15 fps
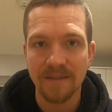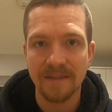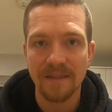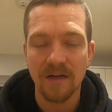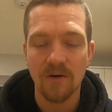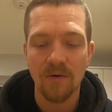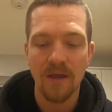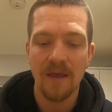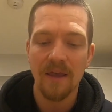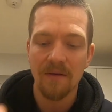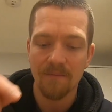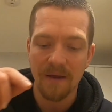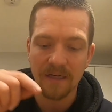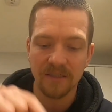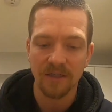So
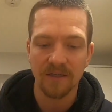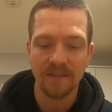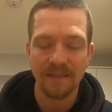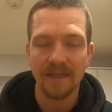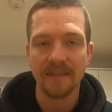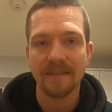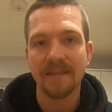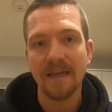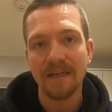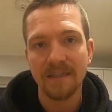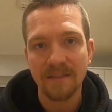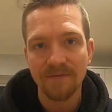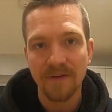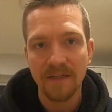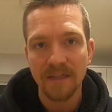make sure you stick to the end of
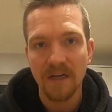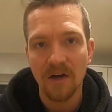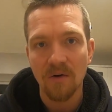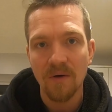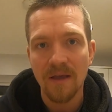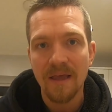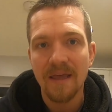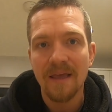this video.